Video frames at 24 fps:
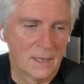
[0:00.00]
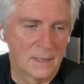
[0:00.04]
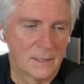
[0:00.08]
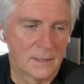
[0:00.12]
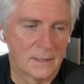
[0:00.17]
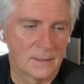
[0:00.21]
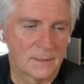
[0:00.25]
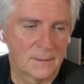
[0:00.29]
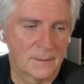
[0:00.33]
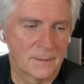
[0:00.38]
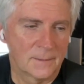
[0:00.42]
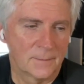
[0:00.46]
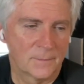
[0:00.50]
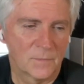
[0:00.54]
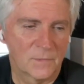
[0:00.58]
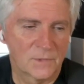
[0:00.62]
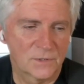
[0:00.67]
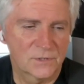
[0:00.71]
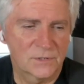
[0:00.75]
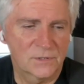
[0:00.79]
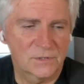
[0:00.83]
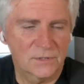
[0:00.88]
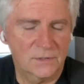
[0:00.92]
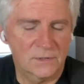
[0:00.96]

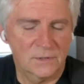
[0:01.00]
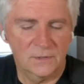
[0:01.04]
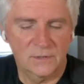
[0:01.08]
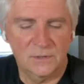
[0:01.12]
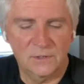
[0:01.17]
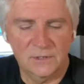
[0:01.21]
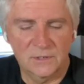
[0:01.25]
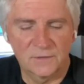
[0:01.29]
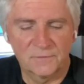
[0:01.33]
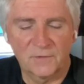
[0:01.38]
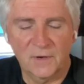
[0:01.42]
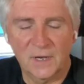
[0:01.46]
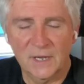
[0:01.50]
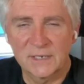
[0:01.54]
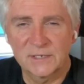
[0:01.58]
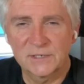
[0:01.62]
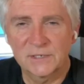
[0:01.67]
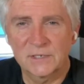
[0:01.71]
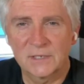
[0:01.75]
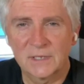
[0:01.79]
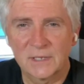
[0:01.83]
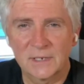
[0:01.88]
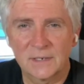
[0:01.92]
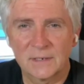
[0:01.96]
This is a device
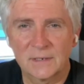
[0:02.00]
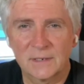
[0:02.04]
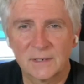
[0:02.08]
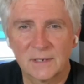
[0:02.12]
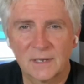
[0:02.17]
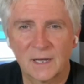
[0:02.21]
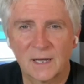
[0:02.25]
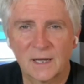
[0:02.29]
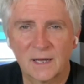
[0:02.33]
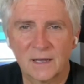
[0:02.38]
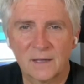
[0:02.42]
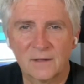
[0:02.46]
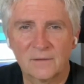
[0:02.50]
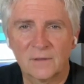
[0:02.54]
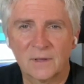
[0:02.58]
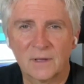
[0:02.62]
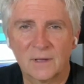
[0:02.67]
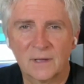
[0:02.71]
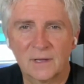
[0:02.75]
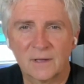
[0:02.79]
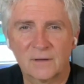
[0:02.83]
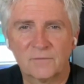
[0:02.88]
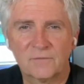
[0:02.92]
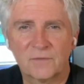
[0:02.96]
that
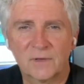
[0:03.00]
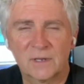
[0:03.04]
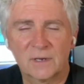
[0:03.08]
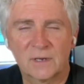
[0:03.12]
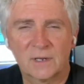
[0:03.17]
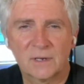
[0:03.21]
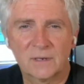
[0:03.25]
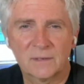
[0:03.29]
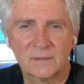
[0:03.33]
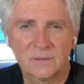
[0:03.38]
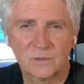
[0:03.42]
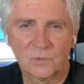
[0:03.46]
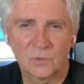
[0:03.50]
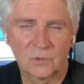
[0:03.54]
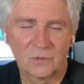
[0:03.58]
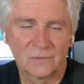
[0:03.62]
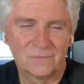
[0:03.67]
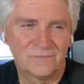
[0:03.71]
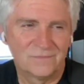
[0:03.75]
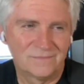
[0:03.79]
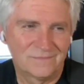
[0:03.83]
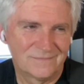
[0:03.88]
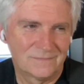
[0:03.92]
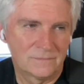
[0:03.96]
I found out or
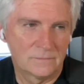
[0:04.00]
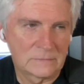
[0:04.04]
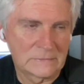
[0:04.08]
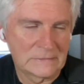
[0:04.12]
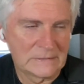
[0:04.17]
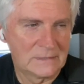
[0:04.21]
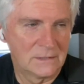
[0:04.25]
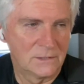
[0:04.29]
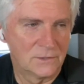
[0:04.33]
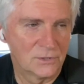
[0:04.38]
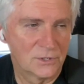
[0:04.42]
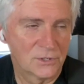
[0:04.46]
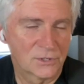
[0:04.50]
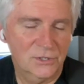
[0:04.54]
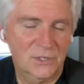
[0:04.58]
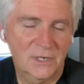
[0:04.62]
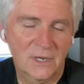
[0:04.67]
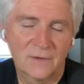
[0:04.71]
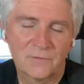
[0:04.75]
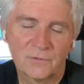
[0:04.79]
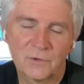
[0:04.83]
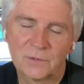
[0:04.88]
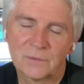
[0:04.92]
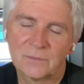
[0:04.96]

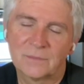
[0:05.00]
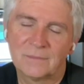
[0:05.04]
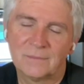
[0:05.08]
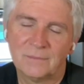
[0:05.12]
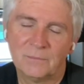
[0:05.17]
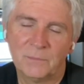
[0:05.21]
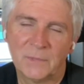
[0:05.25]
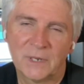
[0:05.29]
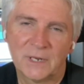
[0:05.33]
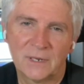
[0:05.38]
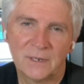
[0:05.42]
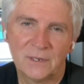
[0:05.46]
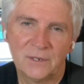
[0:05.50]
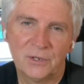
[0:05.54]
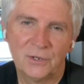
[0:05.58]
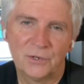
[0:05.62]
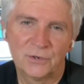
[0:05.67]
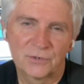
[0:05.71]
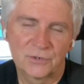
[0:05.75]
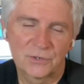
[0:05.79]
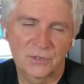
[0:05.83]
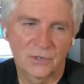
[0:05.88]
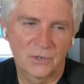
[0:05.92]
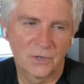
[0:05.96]
discovered many
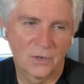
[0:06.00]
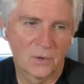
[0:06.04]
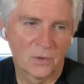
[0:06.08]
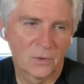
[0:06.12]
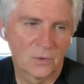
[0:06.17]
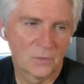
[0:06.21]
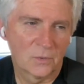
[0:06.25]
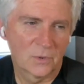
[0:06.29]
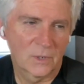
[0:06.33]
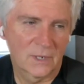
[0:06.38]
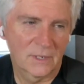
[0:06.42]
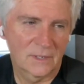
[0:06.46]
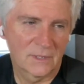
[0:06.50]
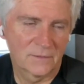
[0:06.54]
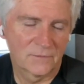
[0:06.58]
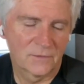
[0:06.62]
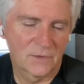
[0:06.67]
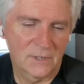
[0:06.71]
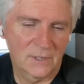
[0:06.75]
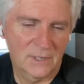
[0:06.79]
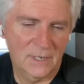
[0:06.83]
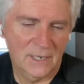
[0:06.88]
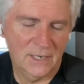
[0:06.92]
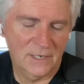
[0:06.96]
years ago when I lived
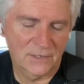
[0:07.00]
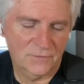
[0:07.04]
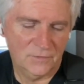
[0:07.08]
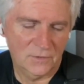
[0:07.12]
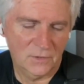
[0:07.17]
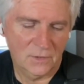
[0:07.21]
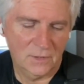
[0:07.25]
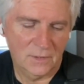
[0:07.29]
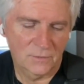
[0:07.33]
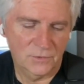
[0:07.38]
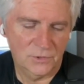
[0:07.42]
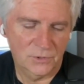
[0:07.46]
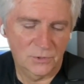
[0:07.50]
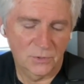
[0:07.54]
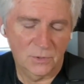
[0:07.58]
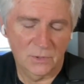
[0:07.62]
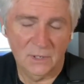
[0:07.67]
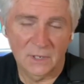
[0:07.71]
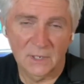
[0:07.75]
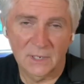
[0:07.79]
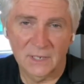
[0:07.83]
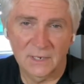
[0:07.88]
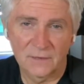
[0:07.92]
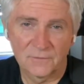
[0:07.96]
in Nashville. I was doing
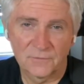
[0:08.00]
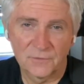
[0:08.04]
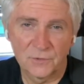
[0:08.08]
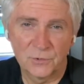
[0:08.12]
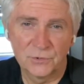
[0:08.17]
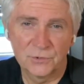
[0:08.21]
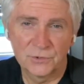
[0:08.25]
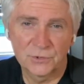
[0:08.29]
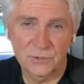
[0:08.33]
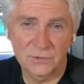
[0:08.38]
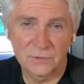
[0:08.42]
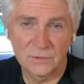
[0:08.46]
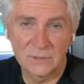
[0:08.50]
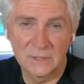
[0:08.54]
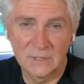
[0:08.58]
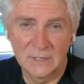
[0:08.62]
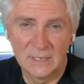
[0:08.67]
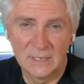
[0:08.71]
a lot of fusion